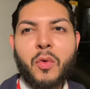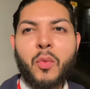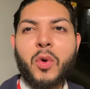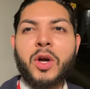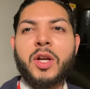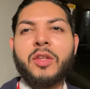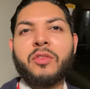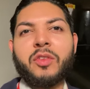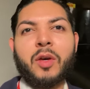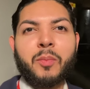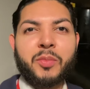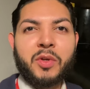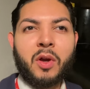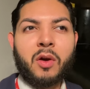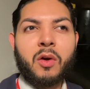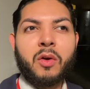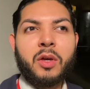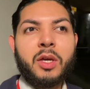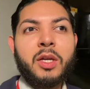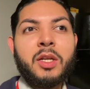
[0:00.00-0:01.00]
What is up,
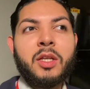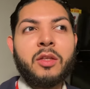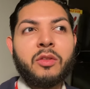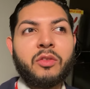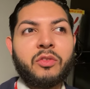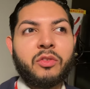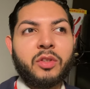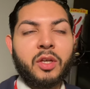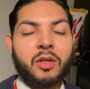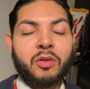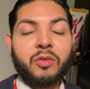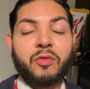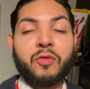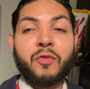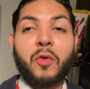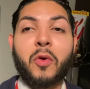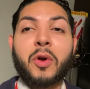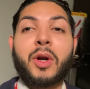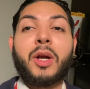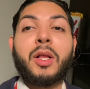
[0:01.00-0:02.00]
y'all? It is
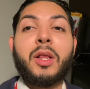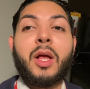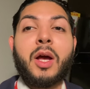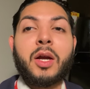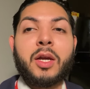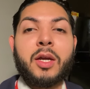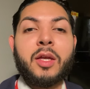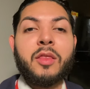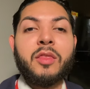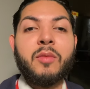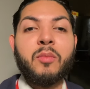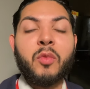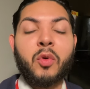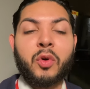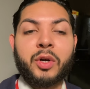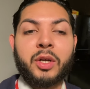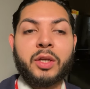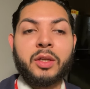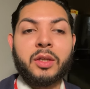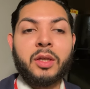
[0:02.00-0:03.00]
4 o'clock in the
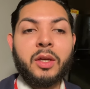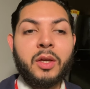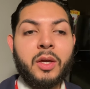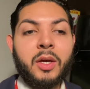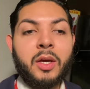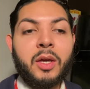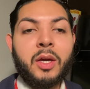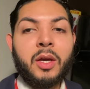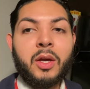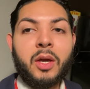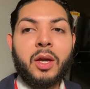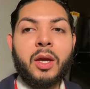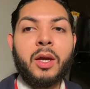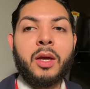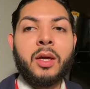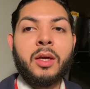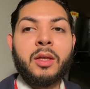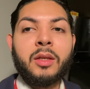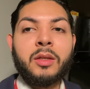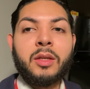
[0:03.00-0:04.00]
morning,
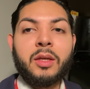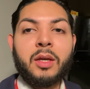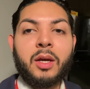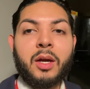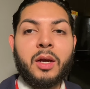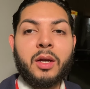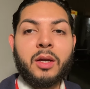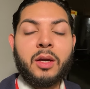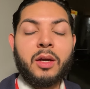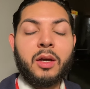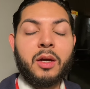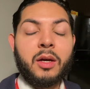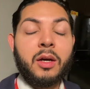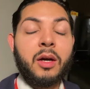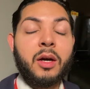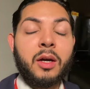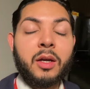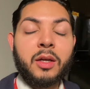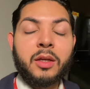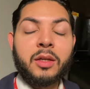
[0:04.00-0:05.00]
and
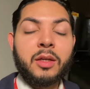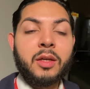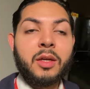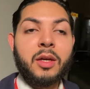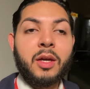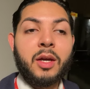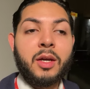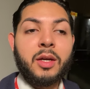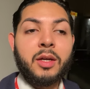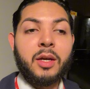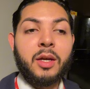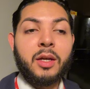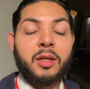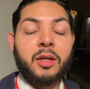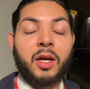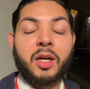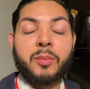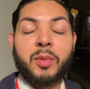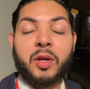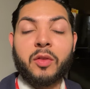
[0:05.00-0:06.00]
I
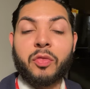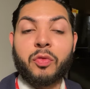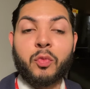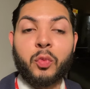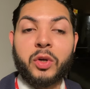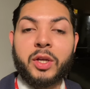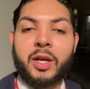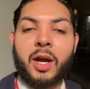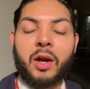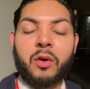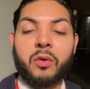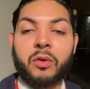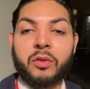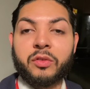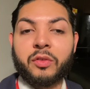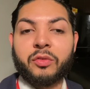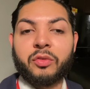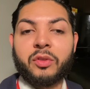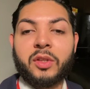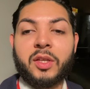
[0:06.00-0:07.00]
got about 3
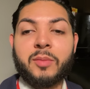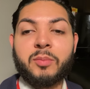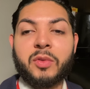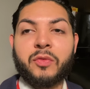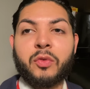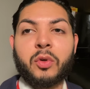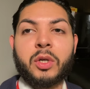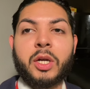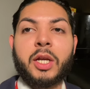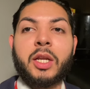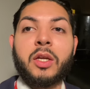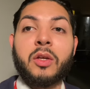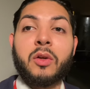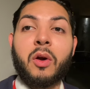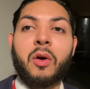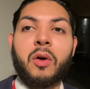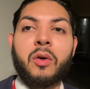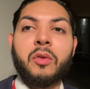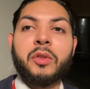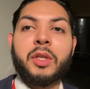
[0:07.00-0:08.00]
hours of sleep before getting
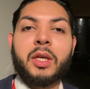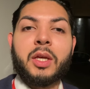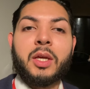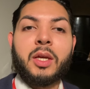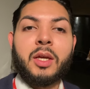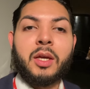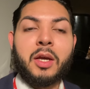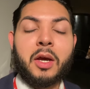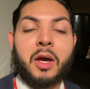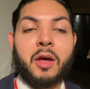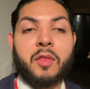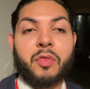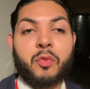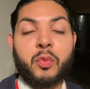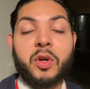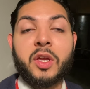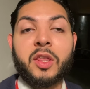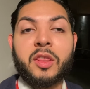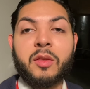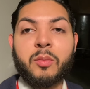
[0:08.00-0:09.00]
called at
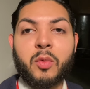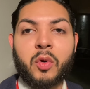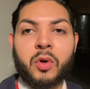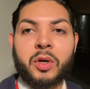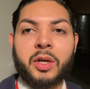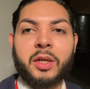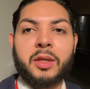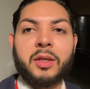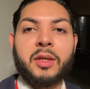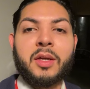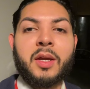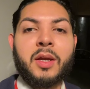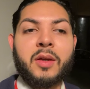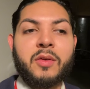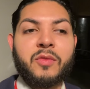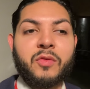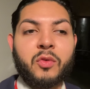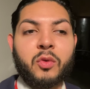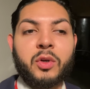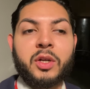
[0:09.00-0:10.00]
3 in the morning
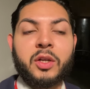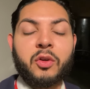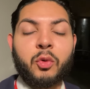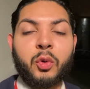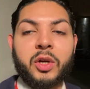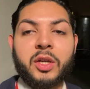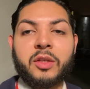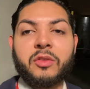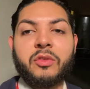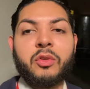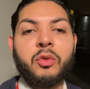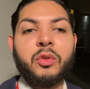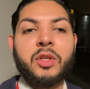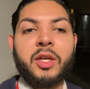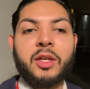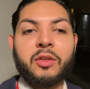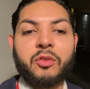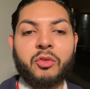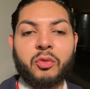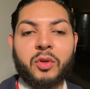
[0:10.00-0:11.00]
for a quick
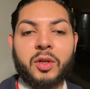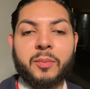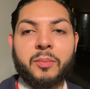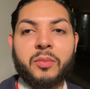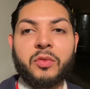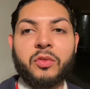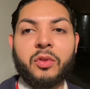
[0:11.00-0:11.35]
two-day trip.